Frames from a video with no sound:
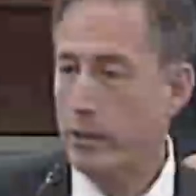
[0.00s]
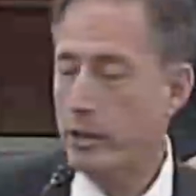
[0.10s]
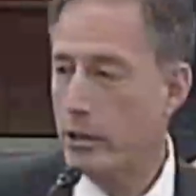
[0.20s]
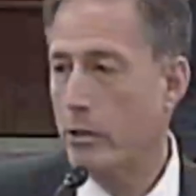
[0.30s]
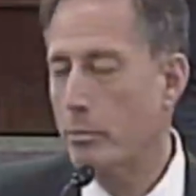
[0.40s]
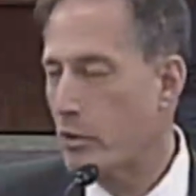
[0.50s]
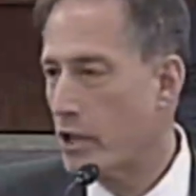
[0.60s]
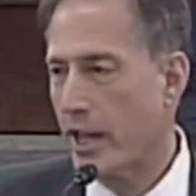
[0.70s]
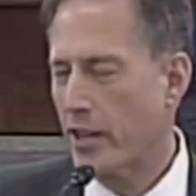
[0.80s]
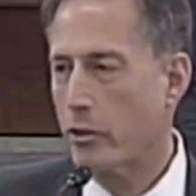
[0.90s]
doesn't
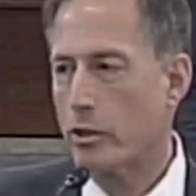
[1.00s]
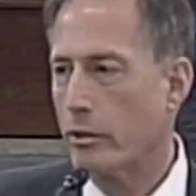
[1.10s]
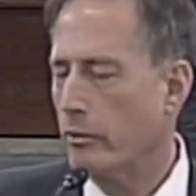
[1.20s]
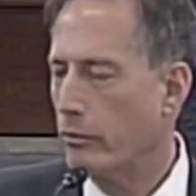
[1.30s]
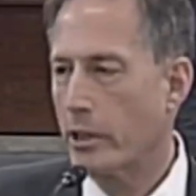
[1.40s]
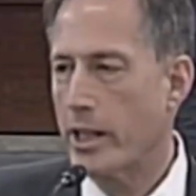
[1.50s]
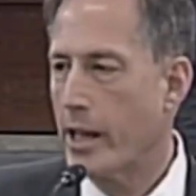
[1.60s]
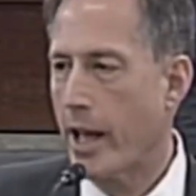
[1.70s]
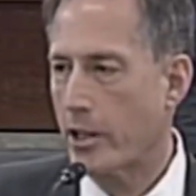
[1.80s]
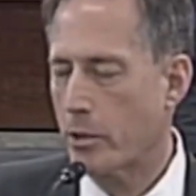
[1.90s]
pertain to key
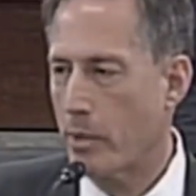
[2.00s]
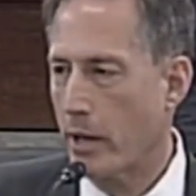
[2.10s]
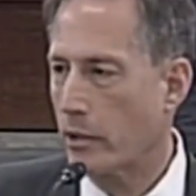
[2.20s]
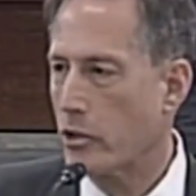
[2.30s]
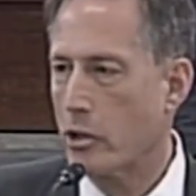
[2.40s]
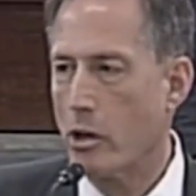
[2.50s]
aspects